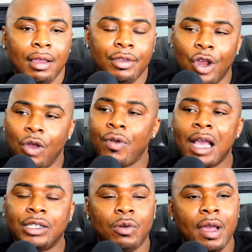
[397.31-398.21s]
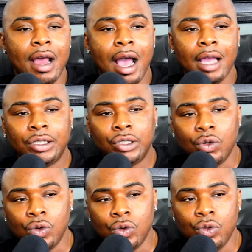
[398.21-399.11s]
you know, graduate high
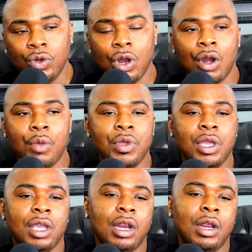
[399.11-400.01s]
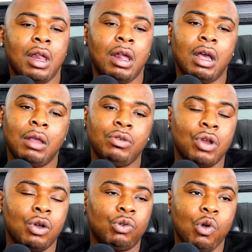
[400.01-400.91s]
school, you know what I mean? You
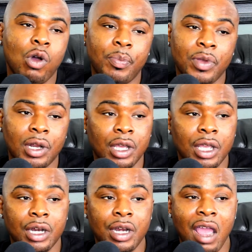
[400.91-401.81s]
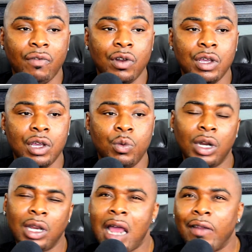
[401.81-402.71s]
know, grow up in a neighborhood with a
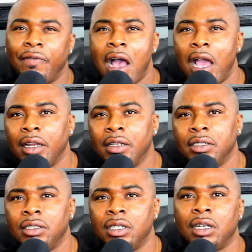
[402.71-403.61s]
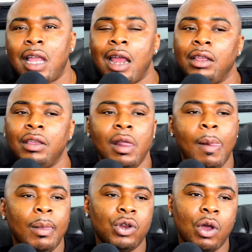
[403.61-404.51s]
lot of violence and a lot of,
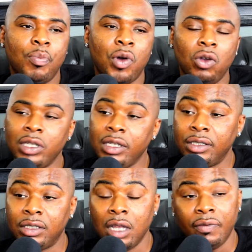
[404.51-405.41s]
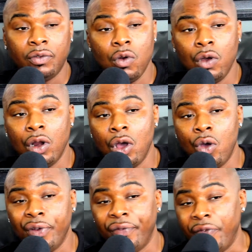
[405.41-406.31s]
you know, police stuff going
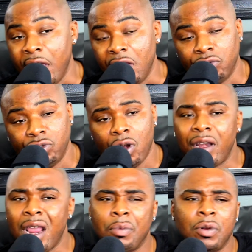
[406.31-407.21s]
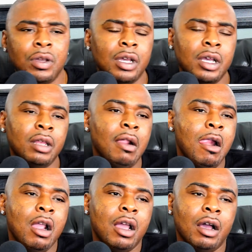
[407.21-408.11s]
on. The feds was in our neighborhood.
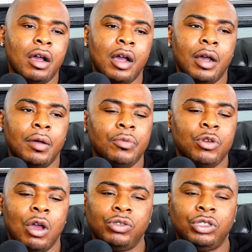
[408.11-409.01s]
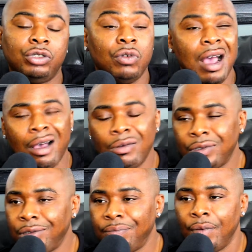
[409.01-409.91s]
You know,
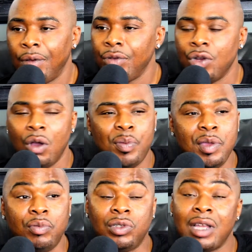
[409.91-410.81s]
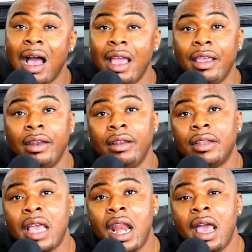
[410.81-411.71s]
shootouts, you know, people dying.
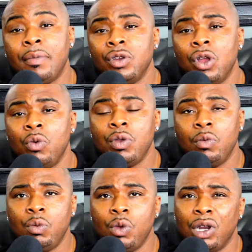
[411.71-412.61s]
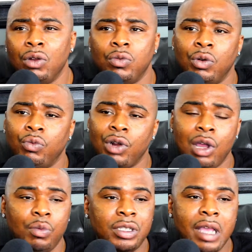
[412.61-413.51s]
That happened, you know, we went on a
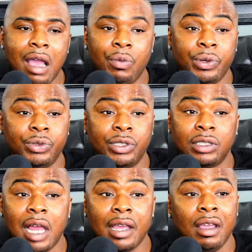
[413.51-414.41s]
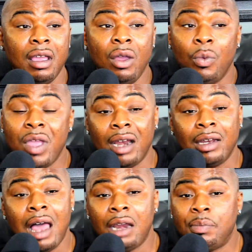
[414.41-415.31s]
run with that. Where it was just like, we had a
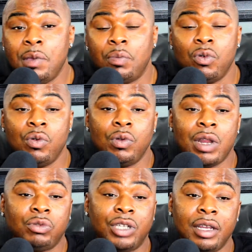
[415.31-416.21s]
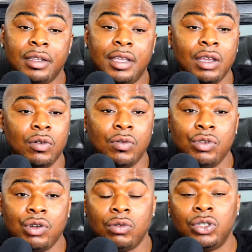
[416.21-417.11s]
lot of people that was getting killed,
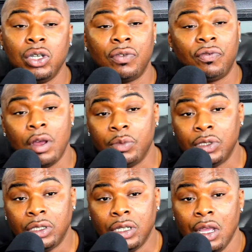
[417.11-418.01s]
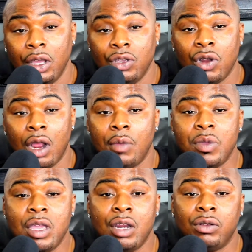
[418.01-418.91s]
you know, took from us. You know what I
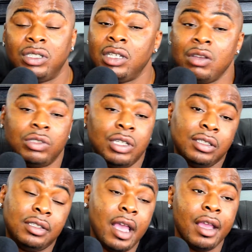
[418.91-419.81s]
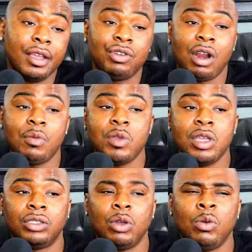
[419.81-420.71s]
mean? And still to this day, you know what I
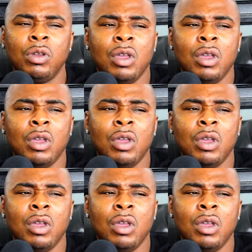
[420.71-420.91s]
mean? So